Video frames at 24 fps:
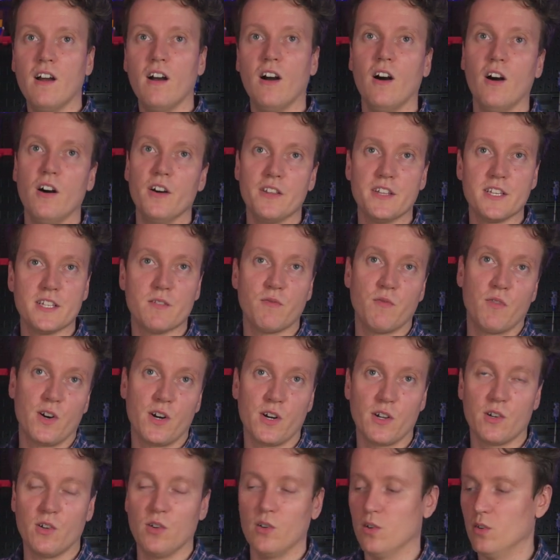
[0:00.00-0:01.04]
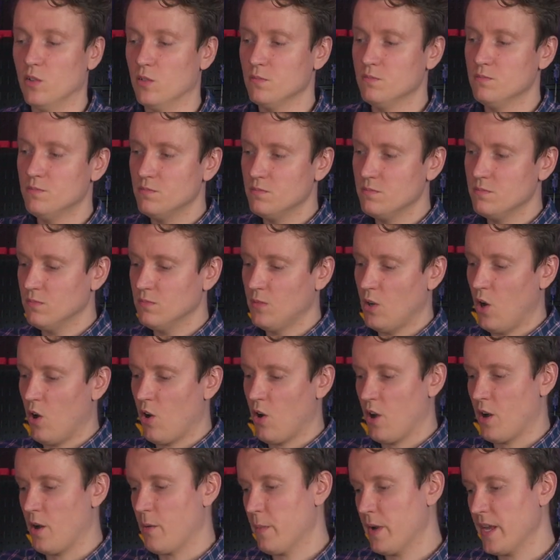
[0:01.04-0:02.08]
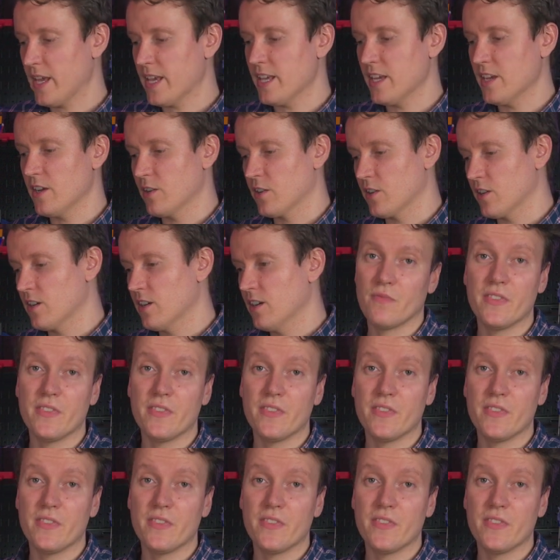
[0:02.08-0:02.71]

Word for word: on this vertical arm here.